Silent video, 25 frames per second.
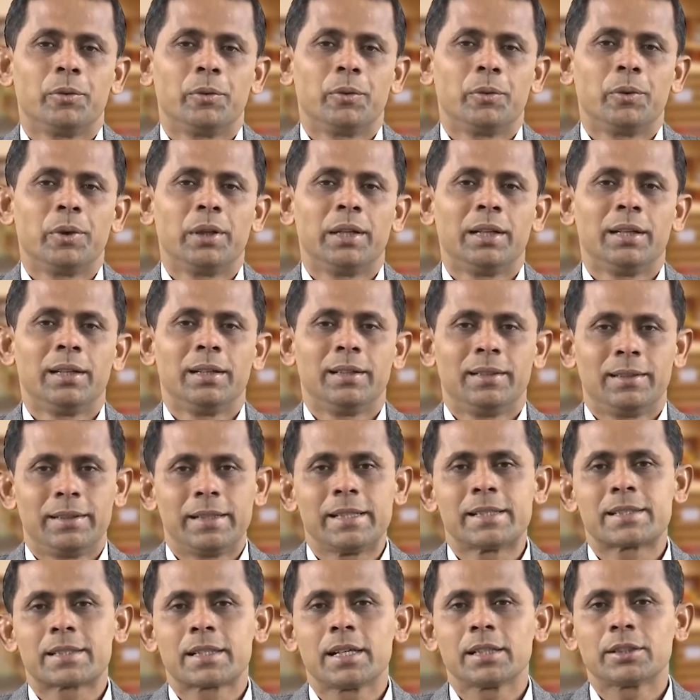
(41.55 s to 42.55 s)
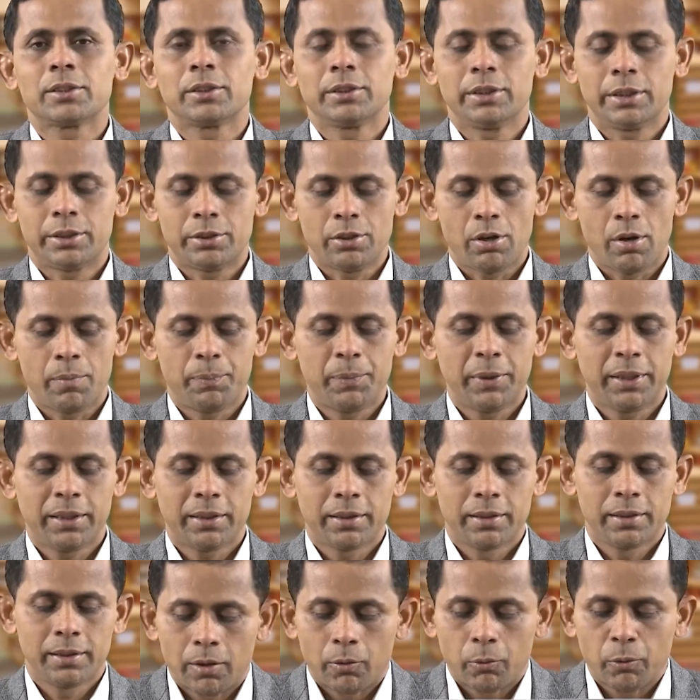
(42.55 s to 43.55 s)
we will discuss on the
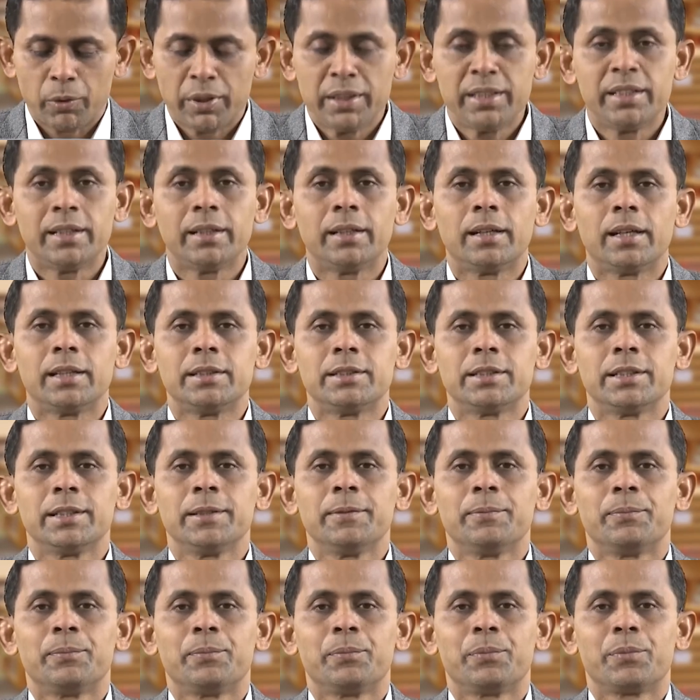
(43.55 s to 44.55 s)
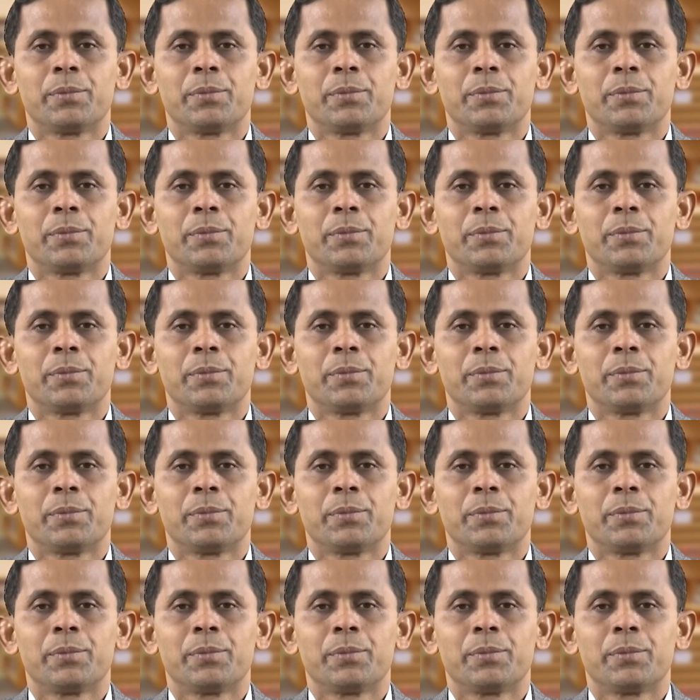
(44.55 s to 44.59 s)
topic wind energy,